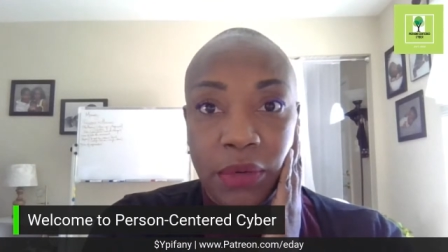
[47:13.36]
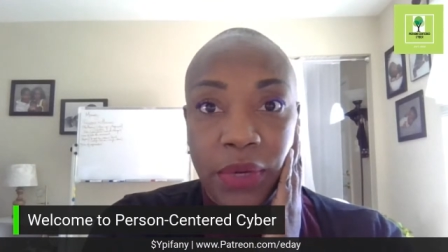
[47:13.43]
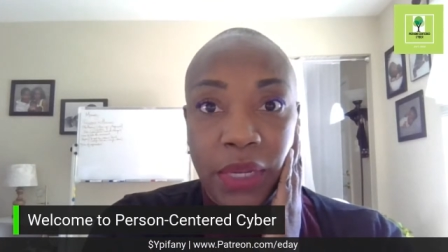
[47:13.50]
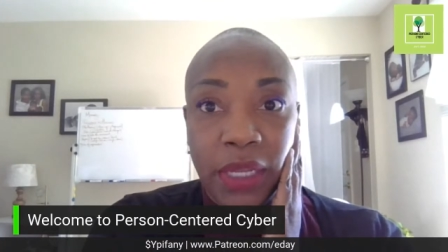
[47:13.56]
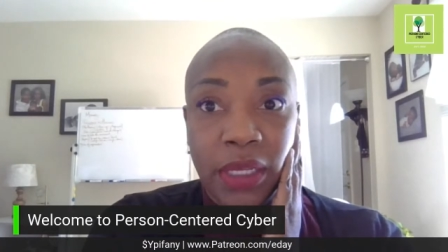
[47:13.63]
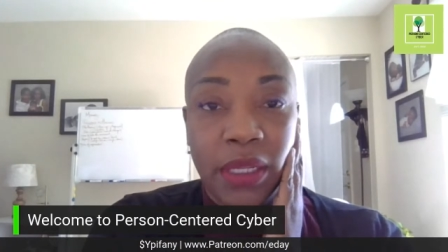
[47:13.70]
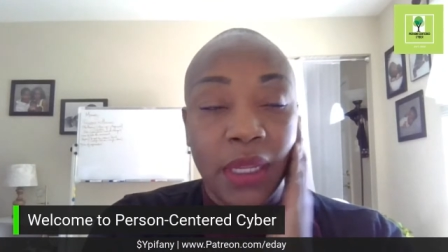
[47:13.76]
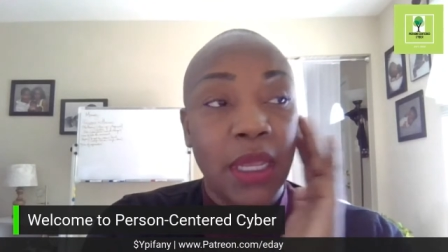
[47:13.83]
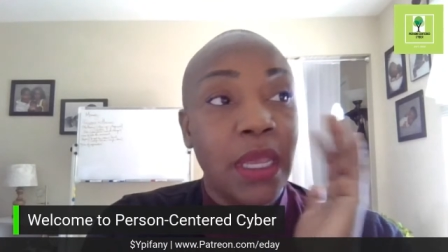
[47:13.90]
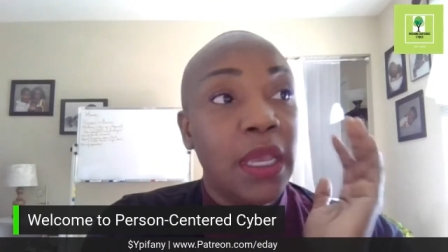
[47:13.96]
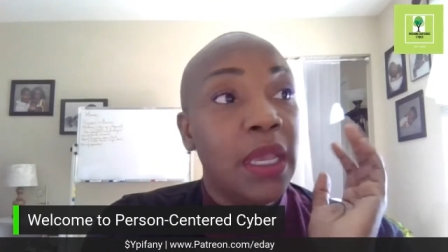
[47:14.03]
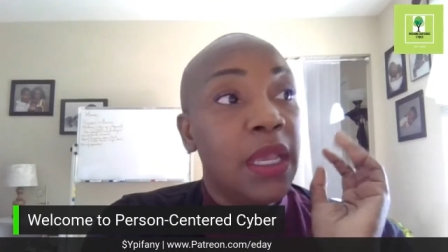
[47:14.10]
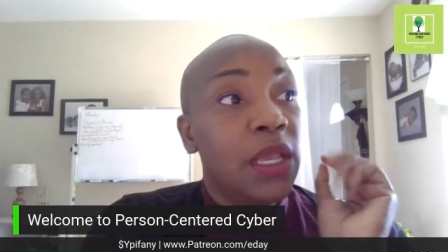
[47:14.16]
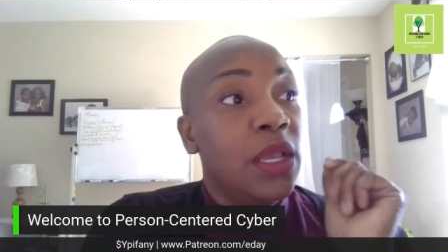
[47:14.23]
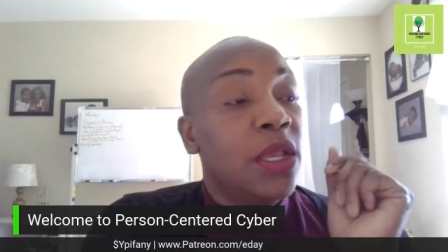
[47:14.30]
All right.
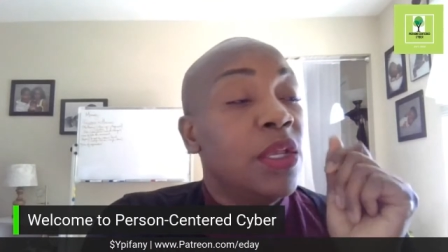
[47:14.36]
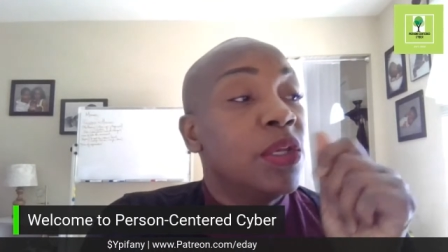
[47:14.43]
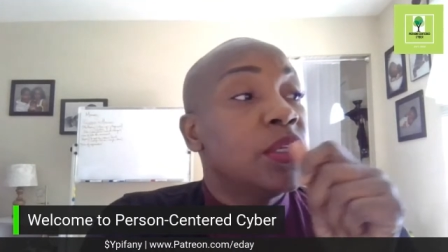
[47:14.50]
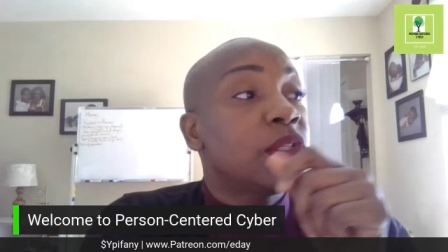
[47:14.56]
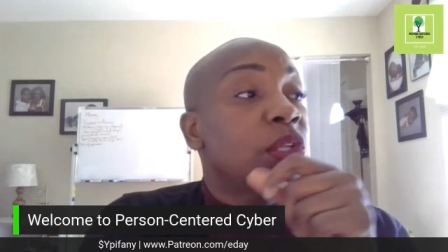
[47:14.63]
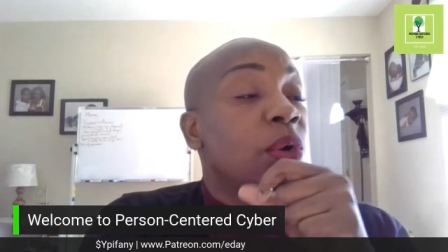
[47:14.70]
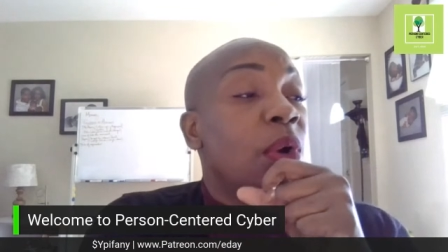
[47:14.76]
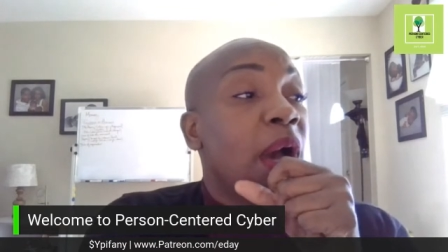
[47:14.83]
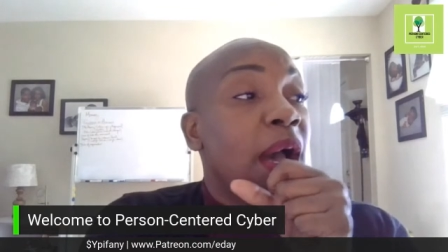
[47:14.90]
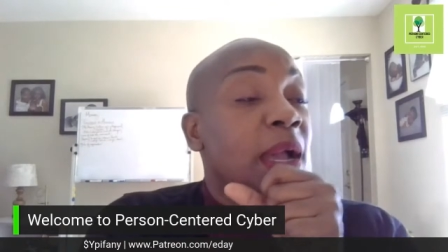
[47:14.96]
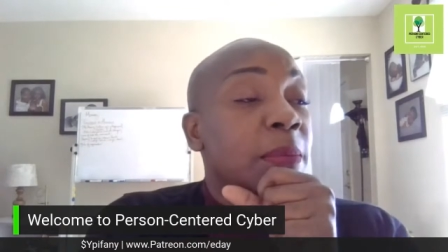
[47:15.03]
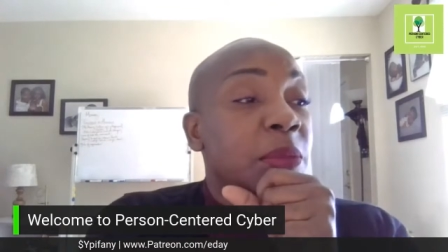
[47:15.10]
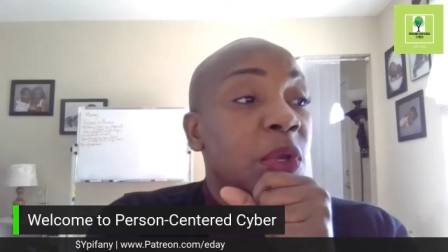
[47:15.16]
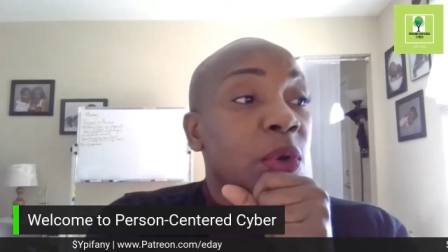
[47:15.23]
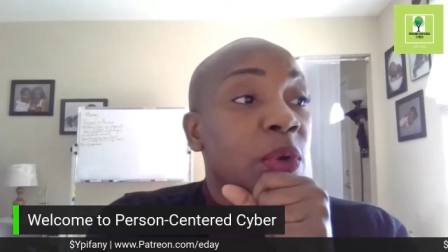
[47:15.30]
So
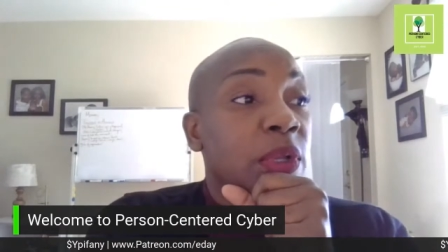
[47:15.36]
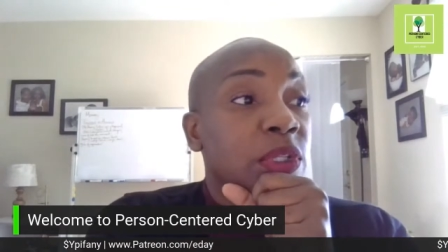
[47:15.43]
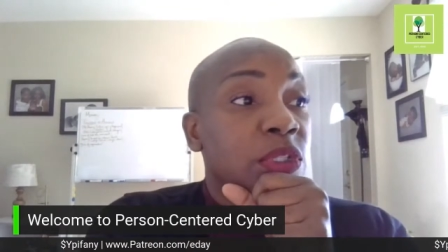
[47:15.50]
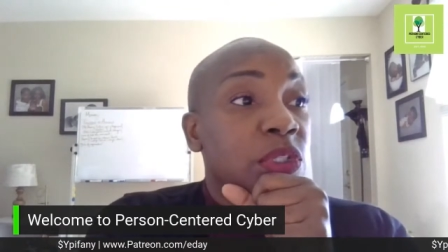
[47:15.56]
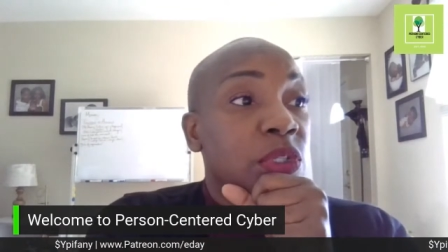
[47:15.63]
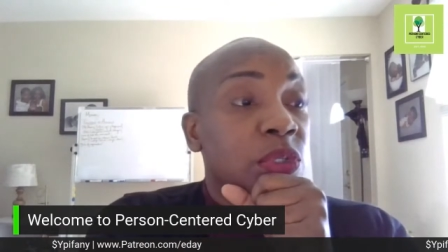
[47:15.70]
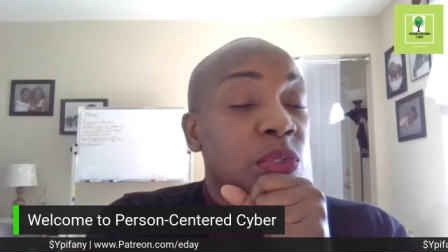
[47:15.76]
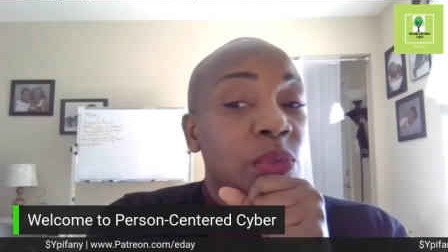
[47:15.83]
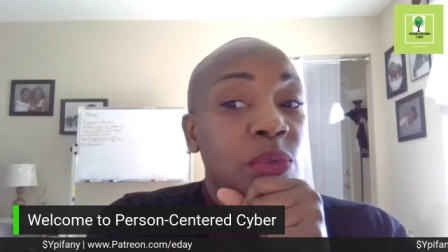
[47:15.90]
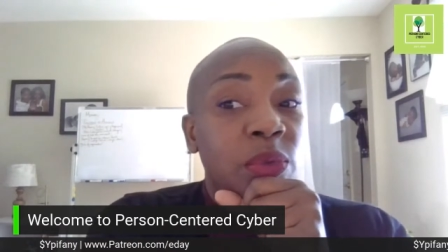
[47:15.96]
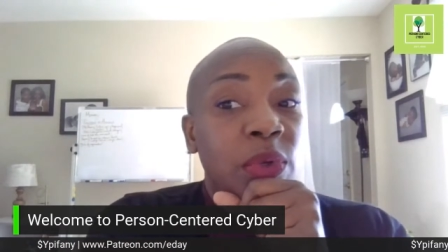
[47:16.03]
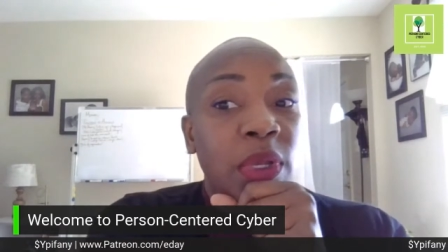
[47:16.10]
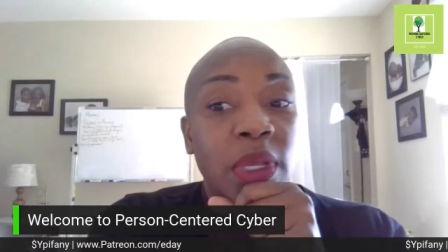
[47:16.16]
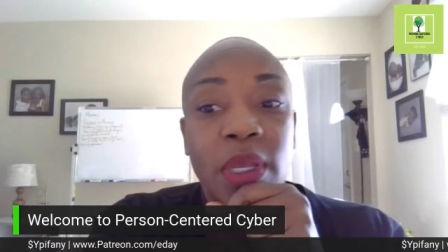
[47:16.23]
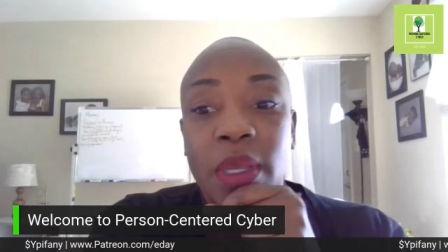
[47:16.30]
I'm going
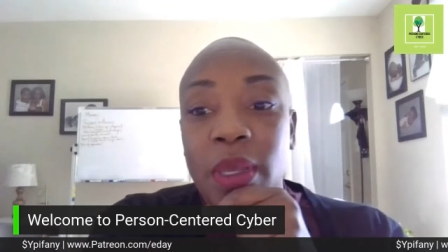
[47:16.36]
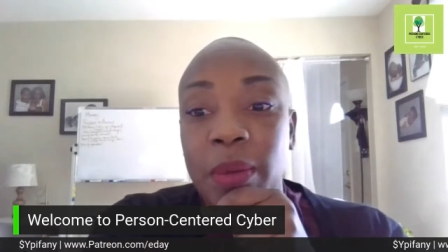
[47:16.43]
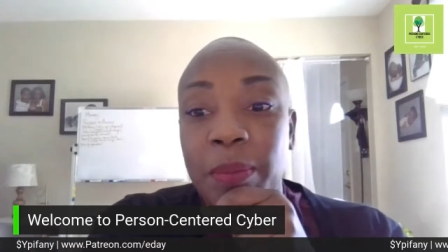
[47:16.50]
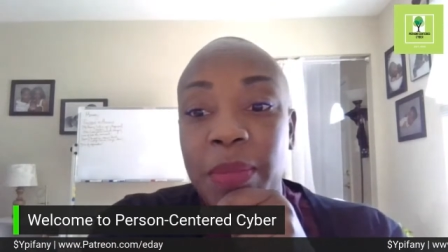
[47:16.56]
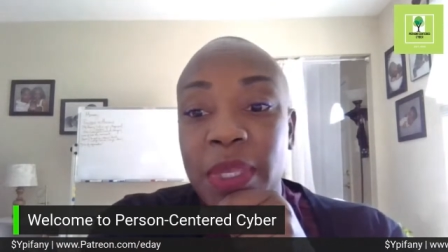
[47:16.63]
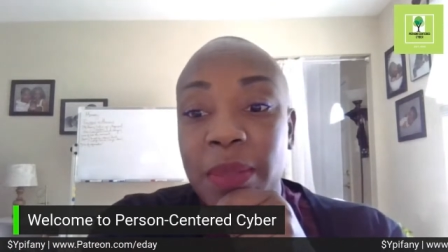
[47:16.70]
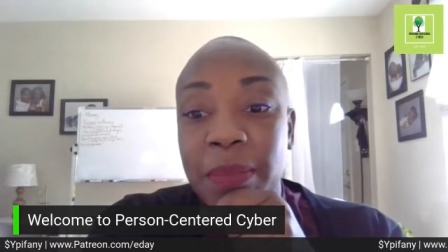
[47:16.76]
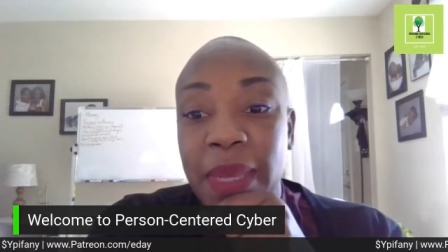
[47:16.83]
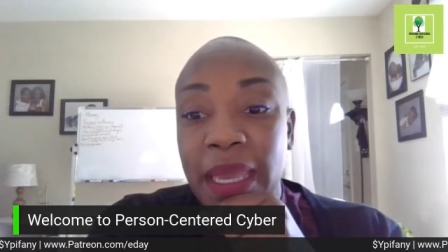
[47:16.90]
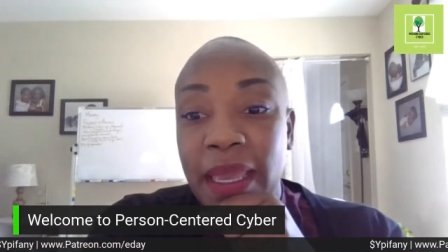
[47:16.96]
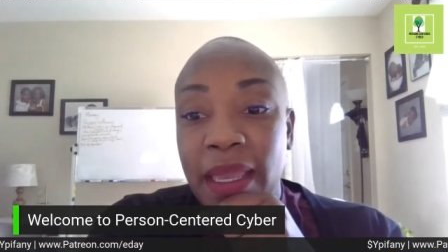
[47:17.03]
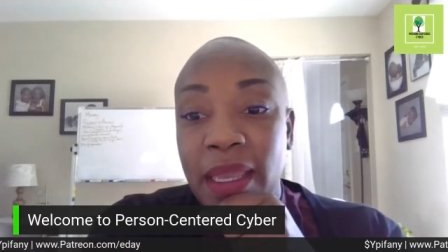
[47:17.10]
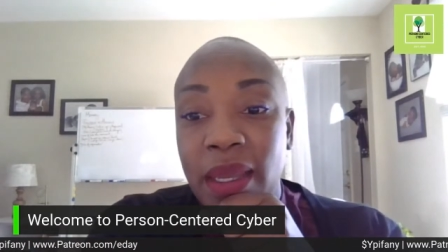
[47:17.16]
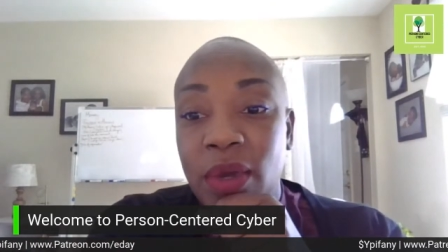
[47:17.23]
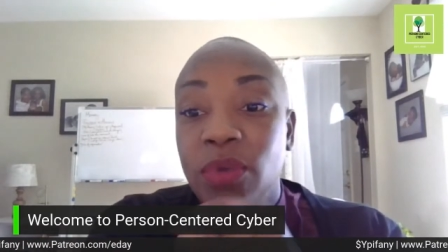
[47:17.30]
to be
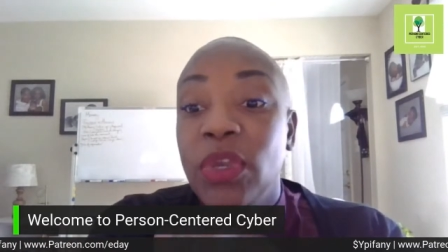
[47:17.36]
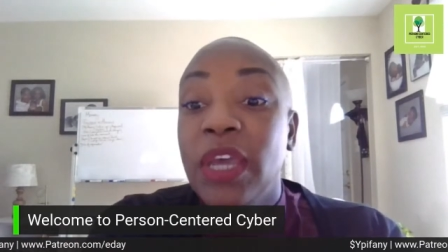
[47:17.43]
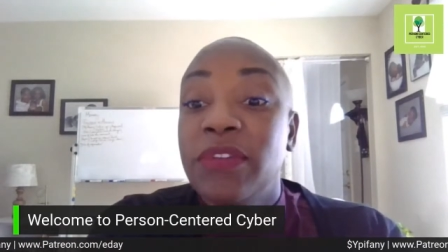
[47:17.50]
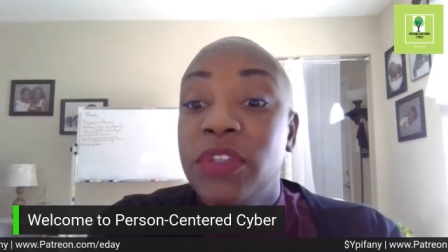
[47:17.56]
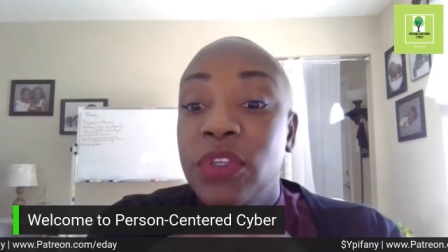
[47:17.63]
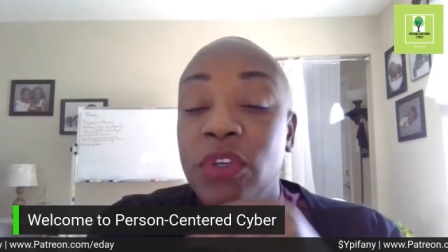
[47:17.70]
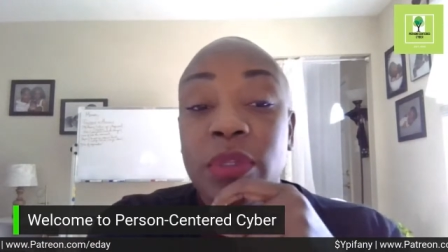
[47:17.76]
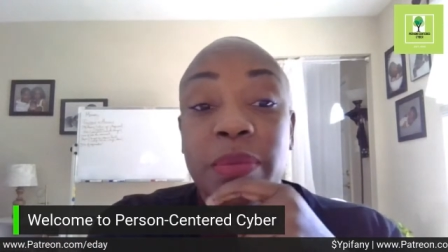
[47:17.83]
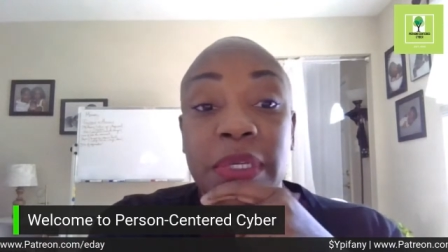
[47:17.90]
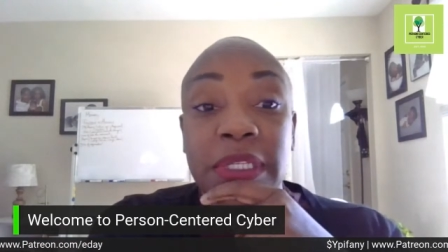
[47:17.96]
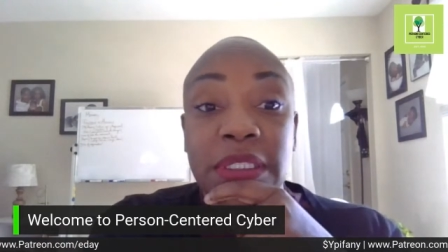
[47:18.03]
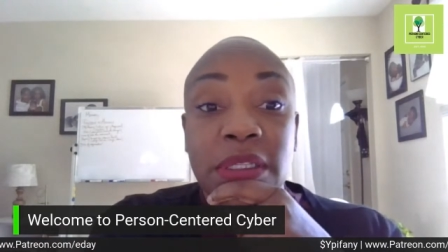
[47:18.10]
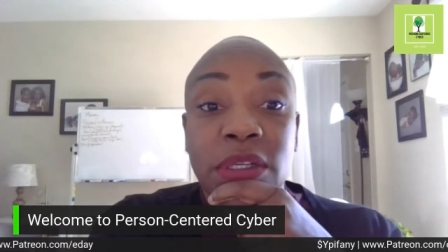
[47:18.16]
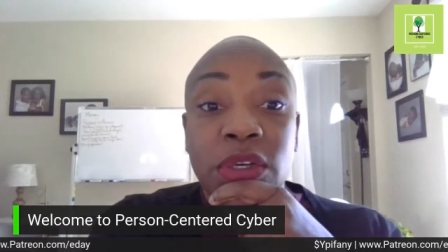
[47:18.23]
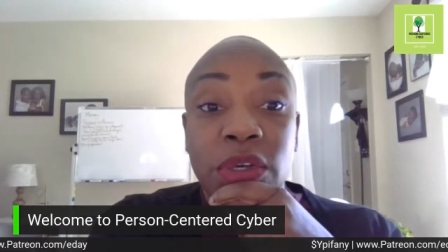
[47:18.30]
back. Oh, you have security
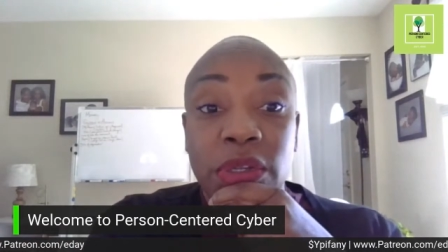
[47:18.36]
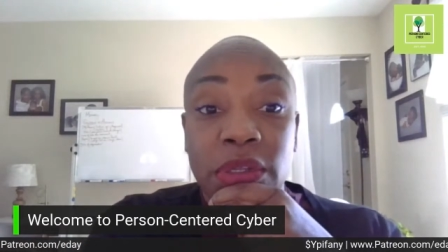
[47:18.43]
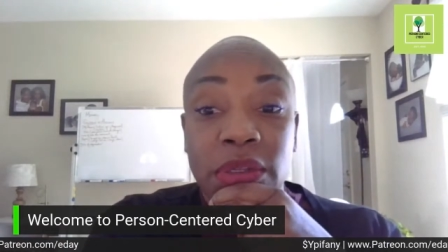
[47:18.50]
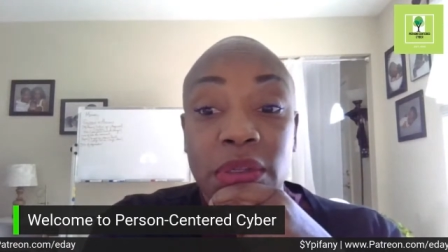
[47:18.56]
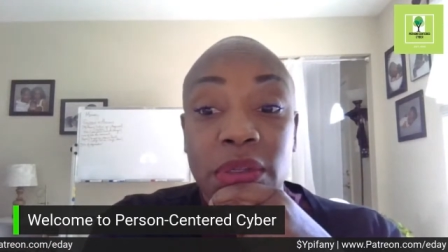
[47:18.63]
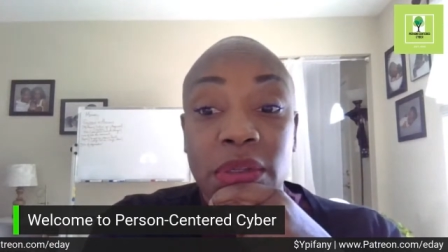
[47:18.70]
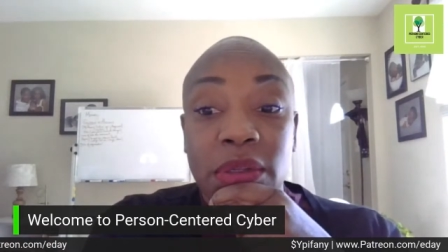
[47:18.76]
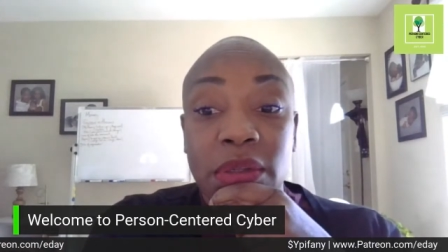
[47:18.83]
class. Good.